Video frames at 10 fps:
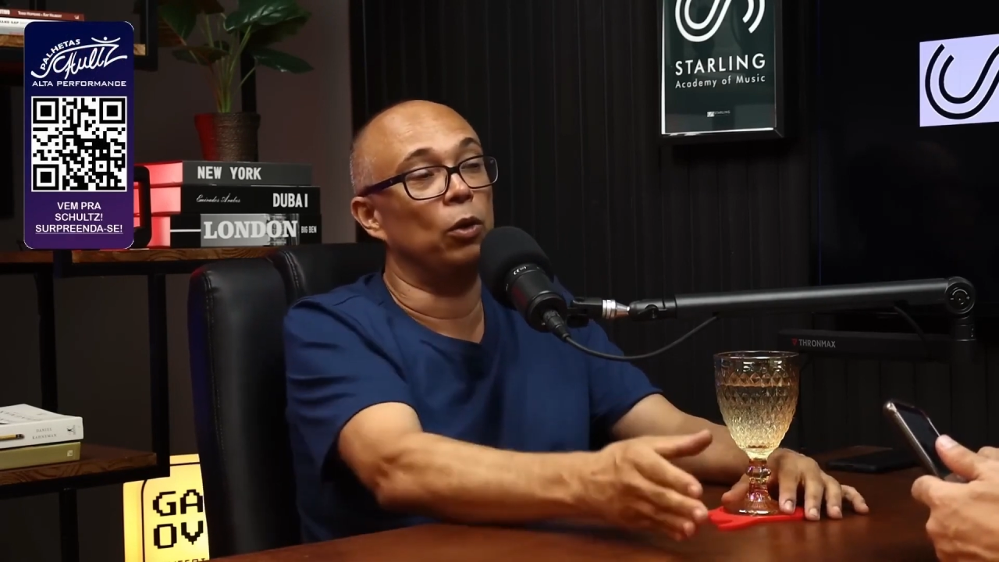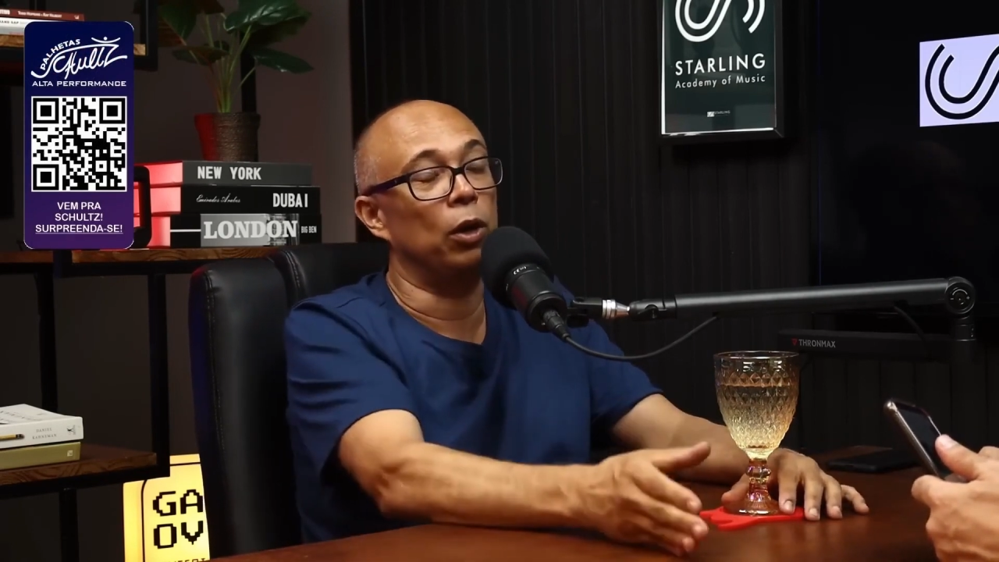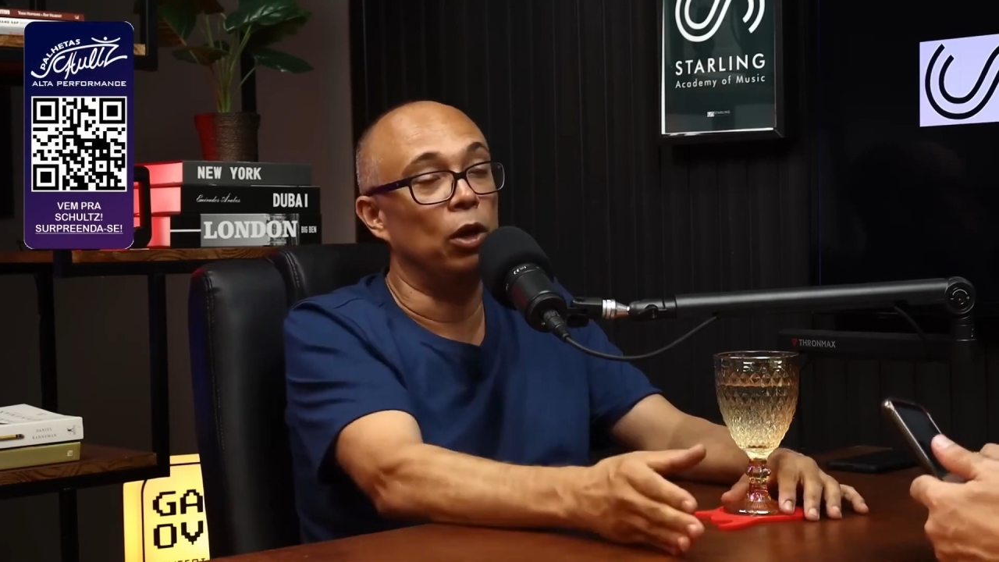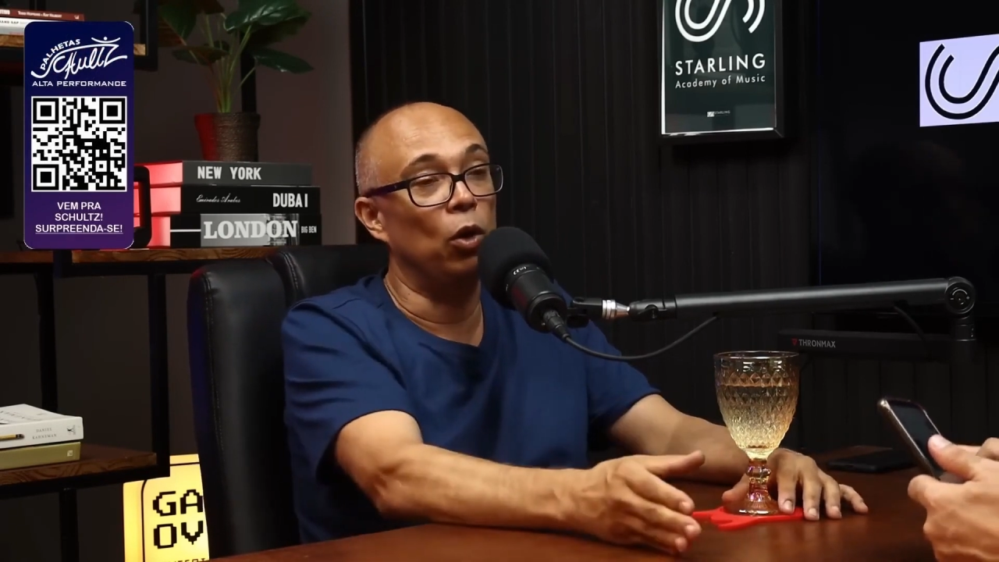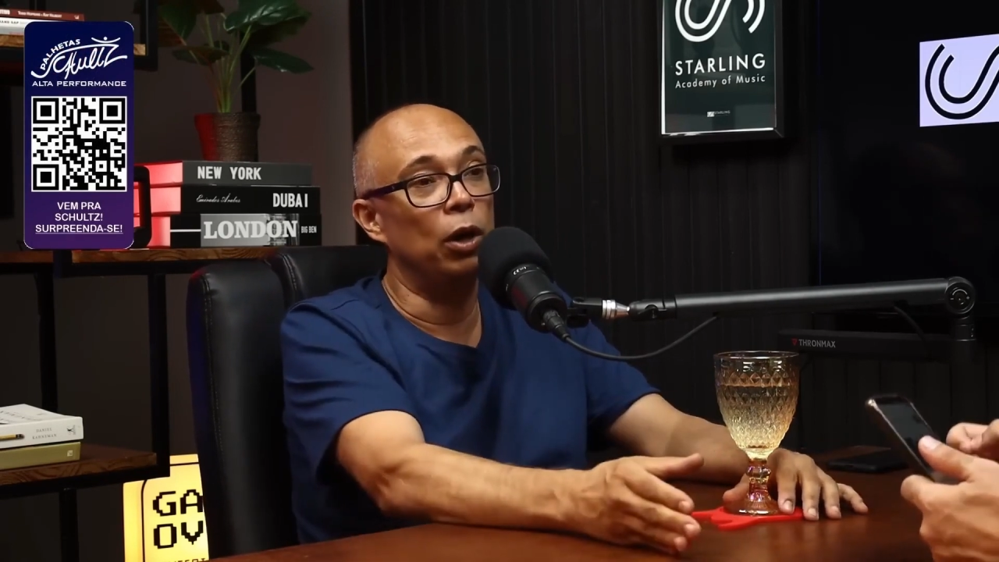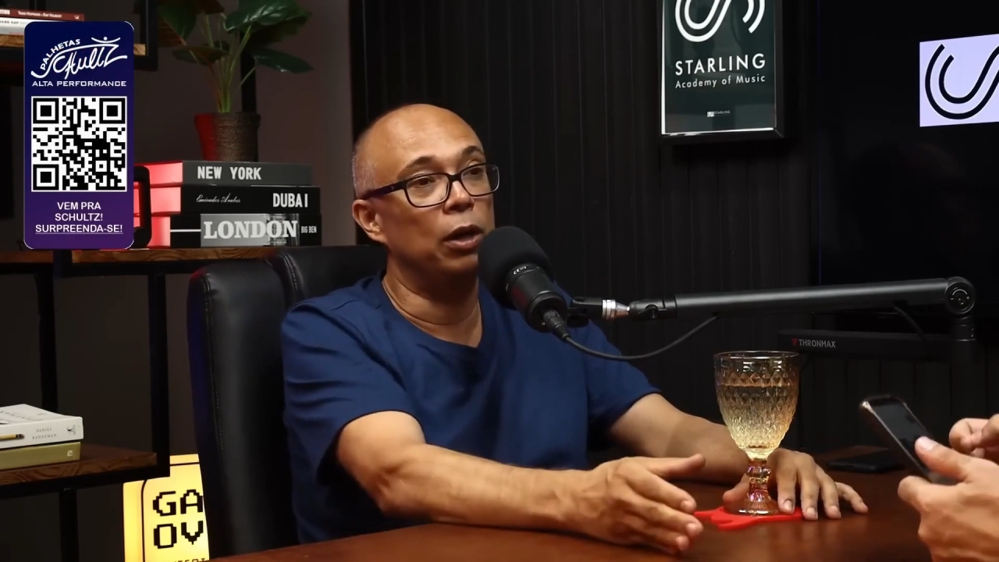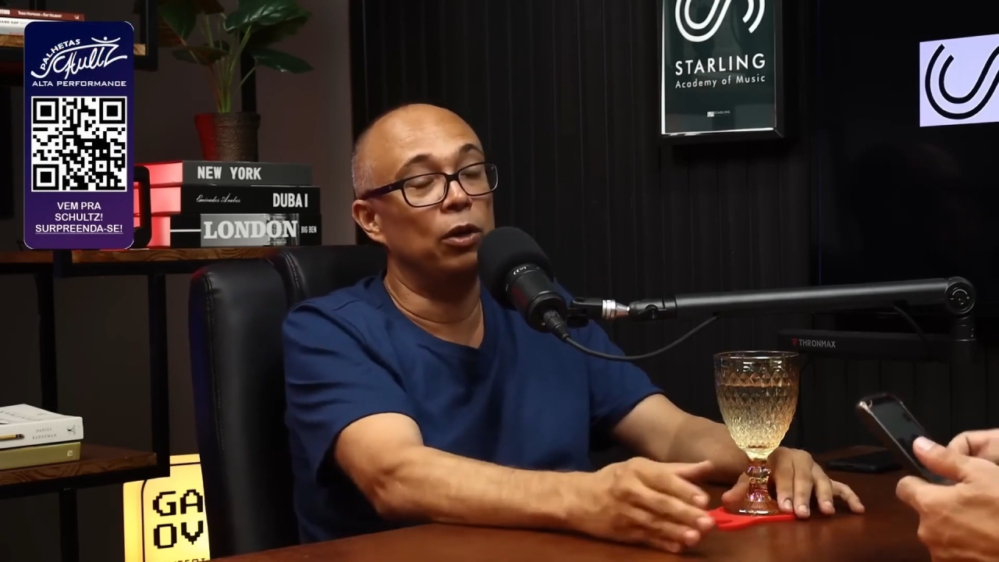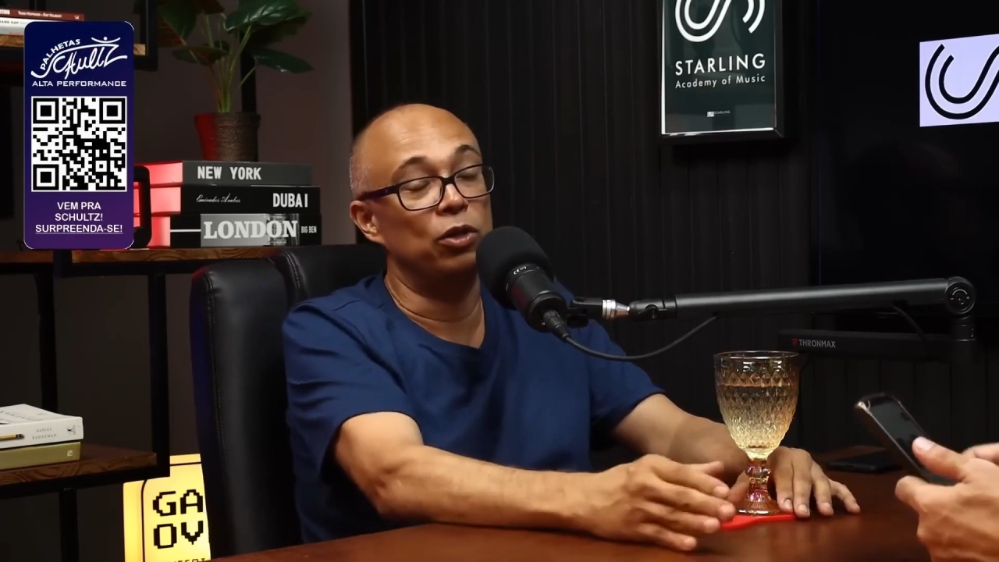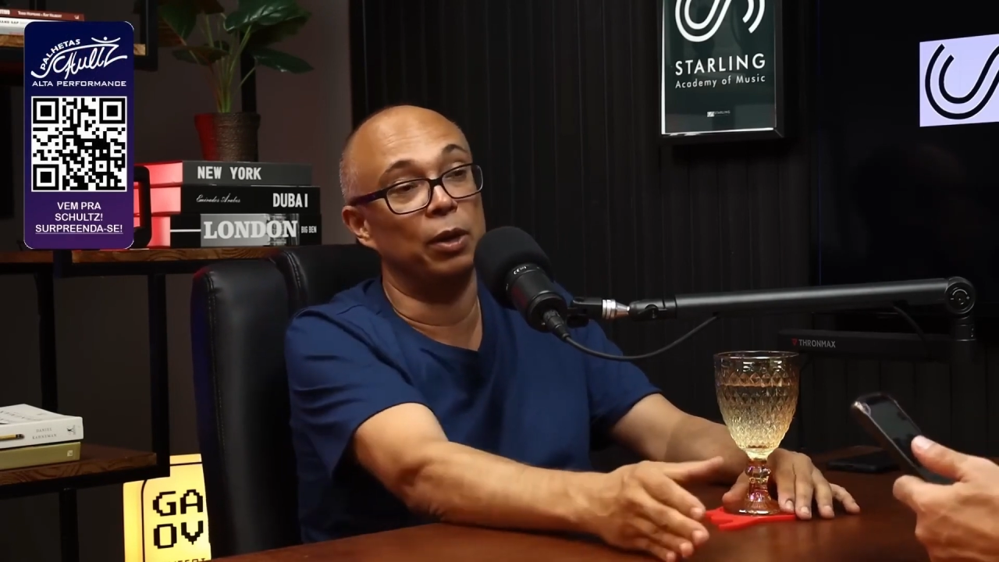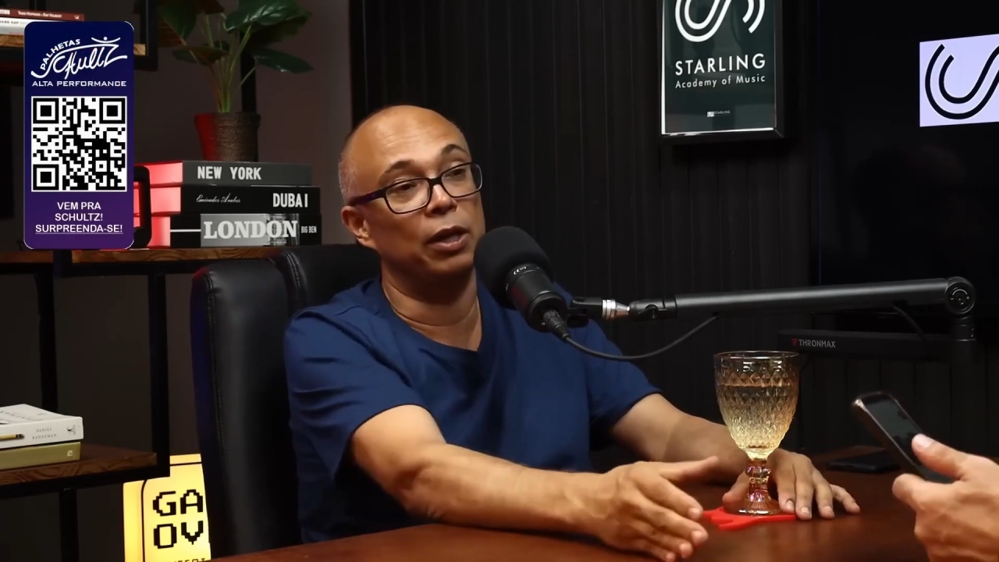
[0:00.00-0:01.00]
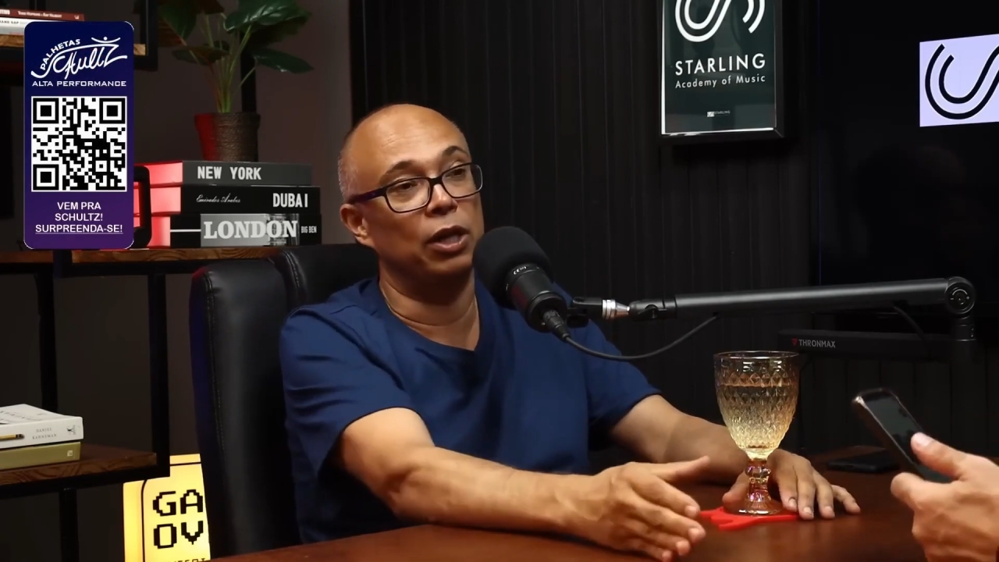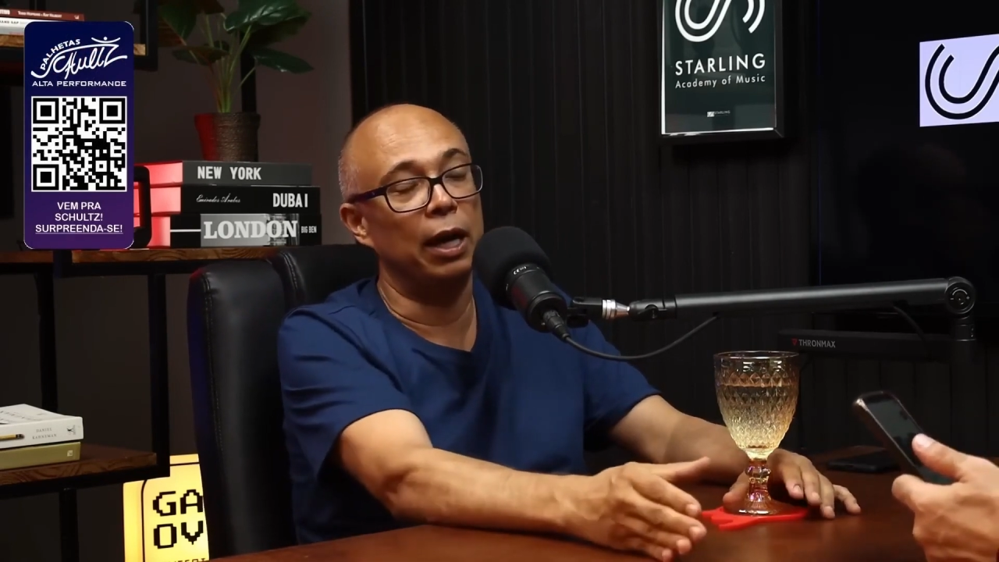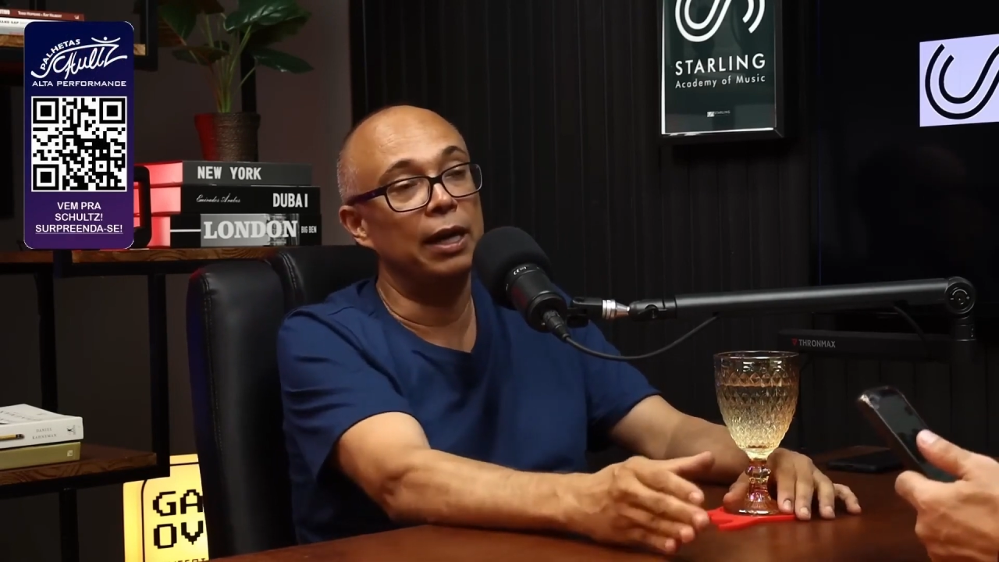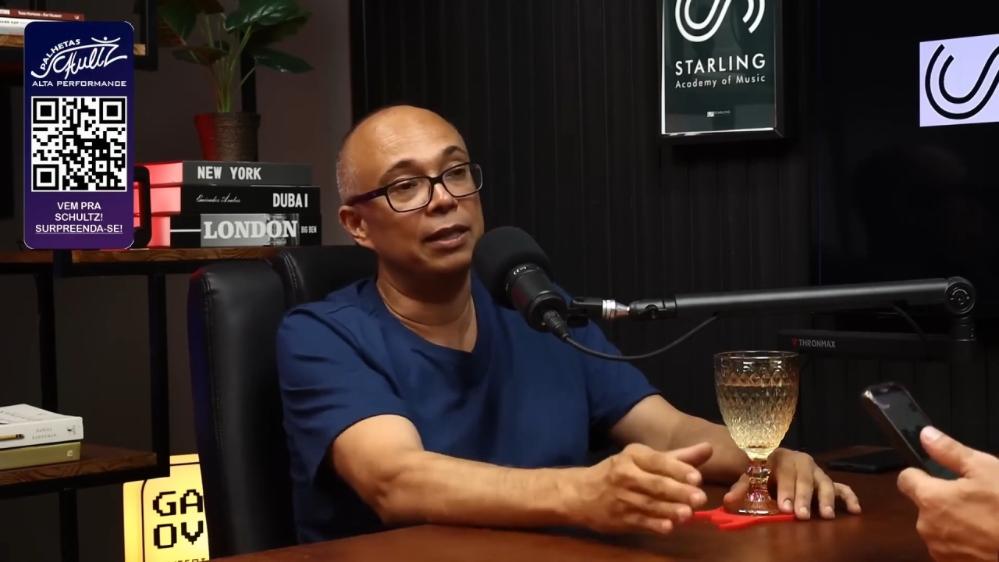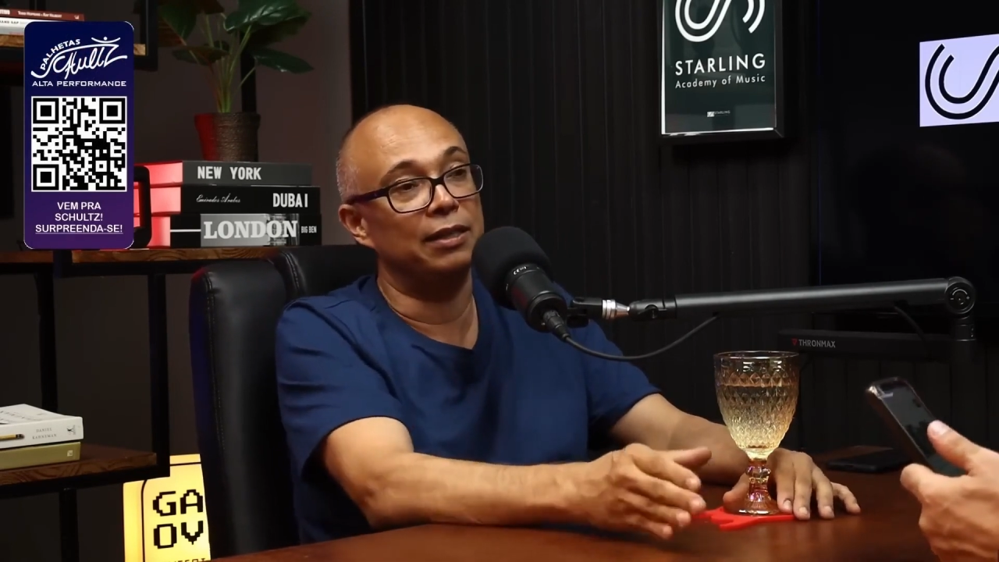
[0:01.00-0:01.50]
or a lawyer, you
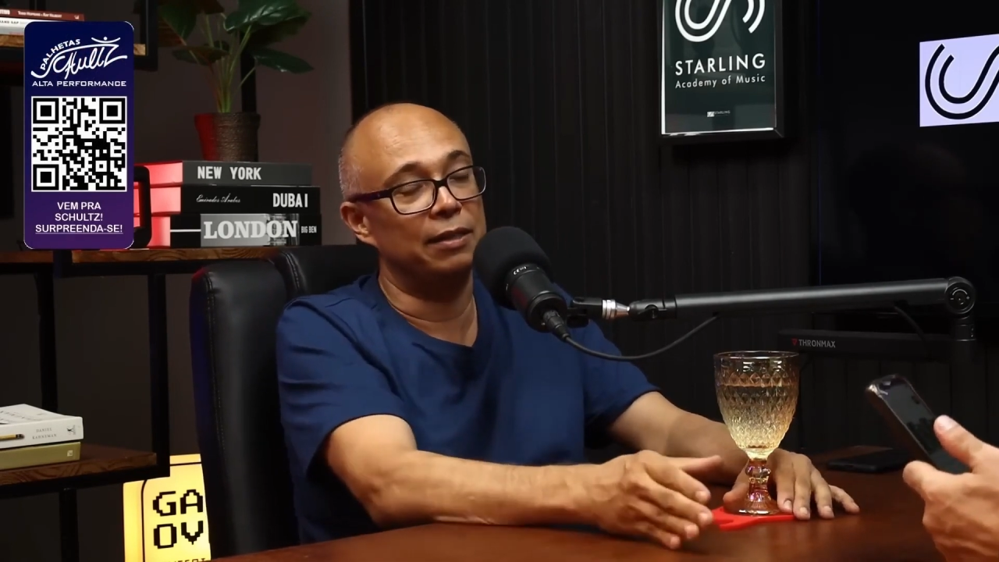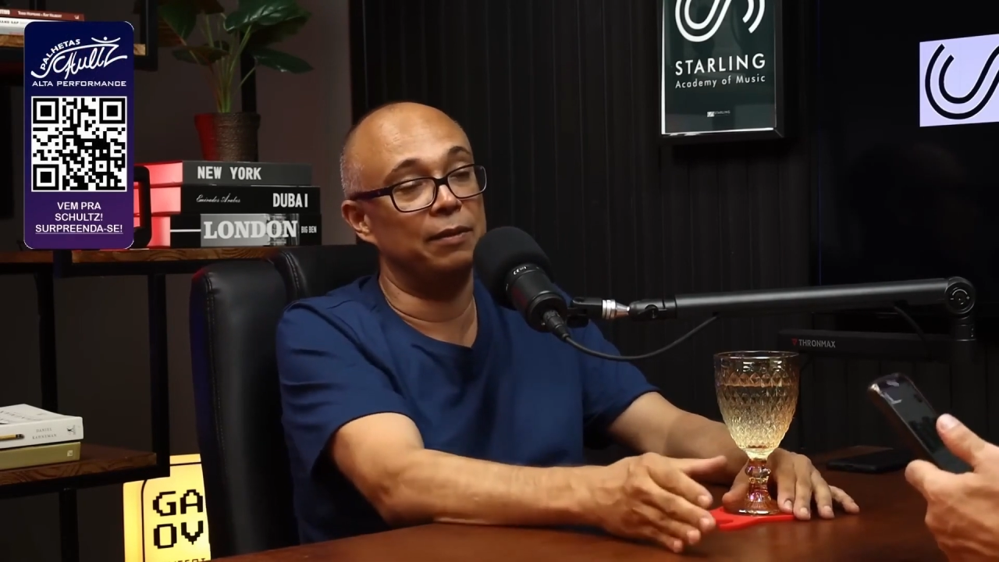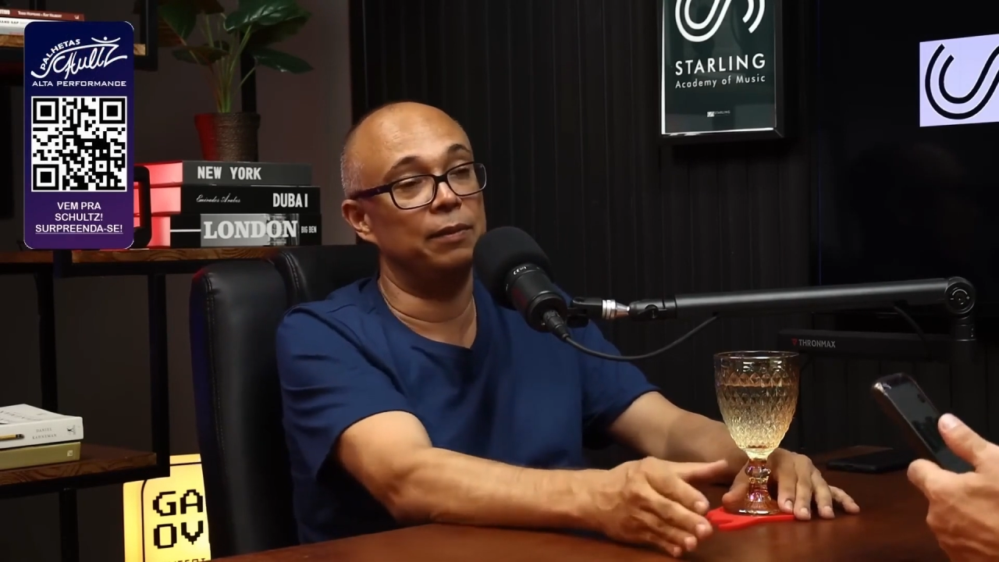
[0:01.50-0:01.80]
specialize